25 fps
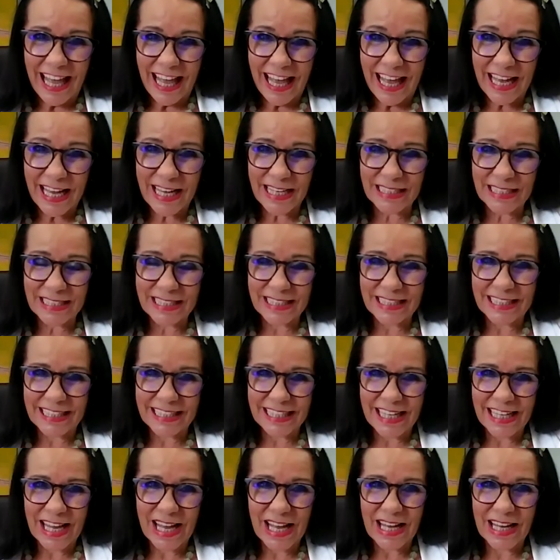
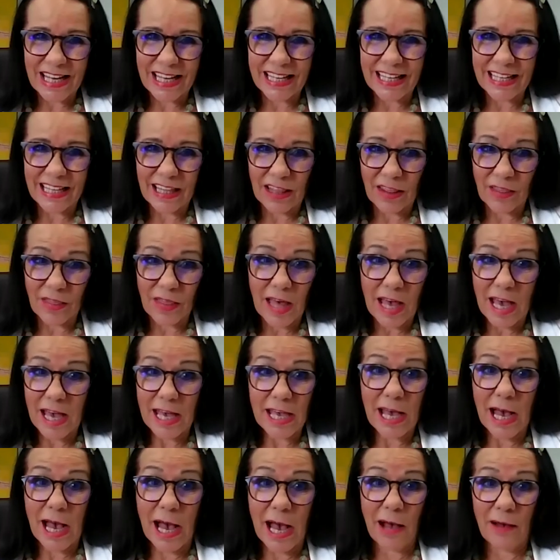and uh,
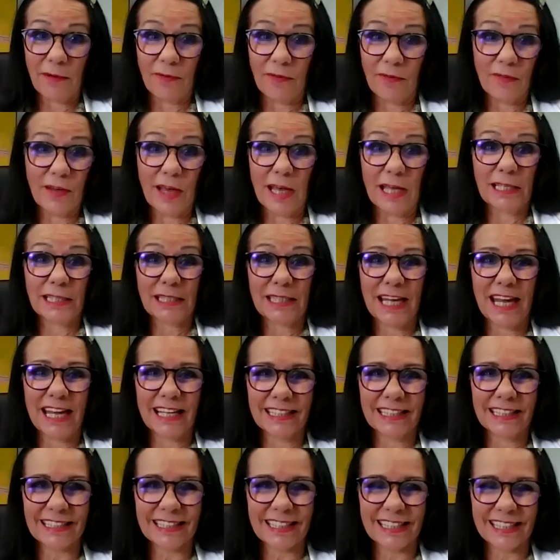they are
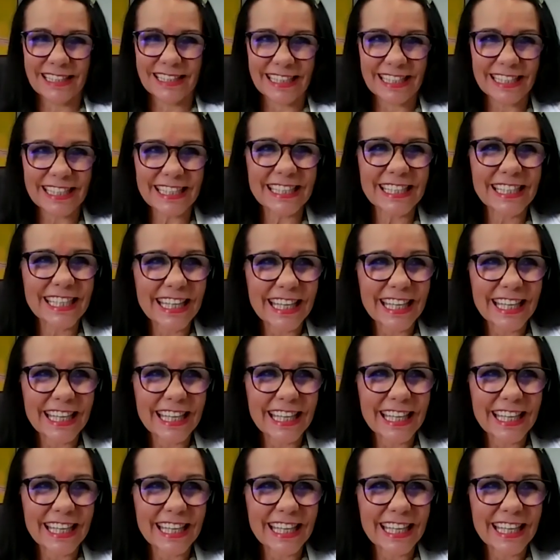fantastic.